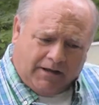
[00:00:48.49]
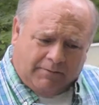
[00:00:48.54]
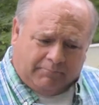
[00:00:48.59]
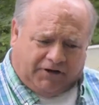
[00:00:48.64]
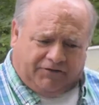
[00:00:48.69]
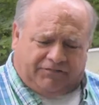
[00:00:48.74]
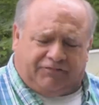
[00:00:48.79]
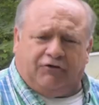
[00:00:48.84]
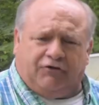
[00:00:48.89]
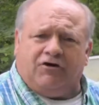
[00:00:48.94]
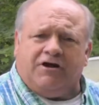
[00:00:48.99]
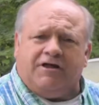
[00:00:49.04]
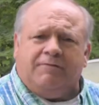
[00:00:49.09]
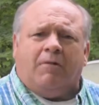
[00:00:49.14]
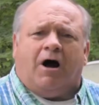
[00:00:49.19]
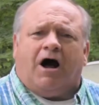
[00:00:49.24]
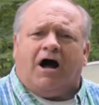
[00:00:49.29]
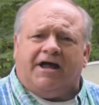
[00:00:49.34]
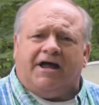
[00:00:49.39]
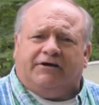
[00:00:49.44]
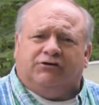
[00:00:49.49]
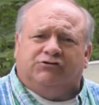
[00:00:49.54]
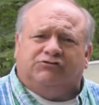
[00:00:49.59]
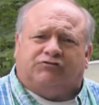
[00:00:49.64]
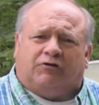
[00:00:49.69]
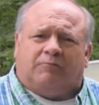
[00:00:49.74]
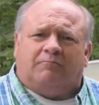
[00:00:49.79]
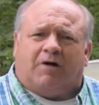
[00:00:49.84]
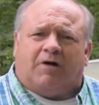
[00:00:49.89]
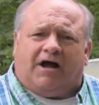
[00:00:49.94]
But 30 miles
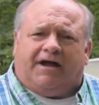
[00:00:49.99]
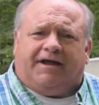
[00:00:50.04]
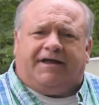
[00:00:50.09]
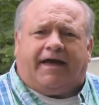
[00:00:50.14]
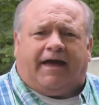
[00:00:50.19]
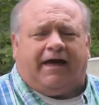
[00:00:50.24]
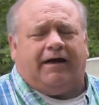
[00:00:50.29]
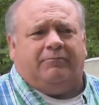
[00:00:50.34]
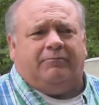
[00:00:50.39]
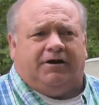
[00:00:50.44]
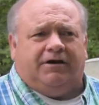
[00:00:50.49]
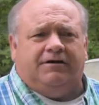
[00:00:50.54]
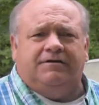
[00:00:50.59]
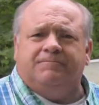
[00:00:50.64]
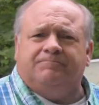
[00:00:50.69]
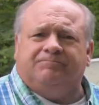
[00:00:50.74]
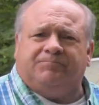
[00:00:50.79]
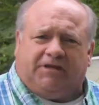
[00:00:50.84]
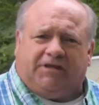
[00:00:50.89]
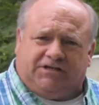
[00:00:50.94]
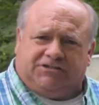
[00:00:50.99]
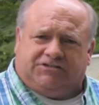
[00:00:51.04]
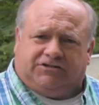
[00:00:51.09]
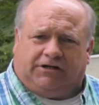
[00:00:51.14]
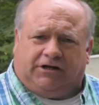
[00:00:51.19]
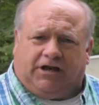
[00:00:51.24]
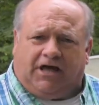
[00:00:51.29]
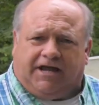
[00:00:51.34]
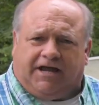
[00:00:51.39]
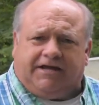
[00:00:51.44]
from my cabin is a
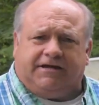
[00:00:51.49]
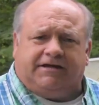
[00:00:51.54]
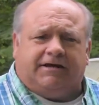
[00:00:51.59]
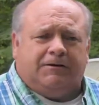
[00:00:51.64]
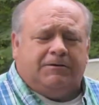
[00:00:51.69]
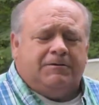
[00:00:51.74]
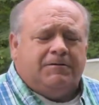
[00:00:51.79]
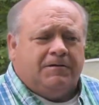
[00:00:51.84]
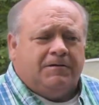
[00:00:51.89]
lake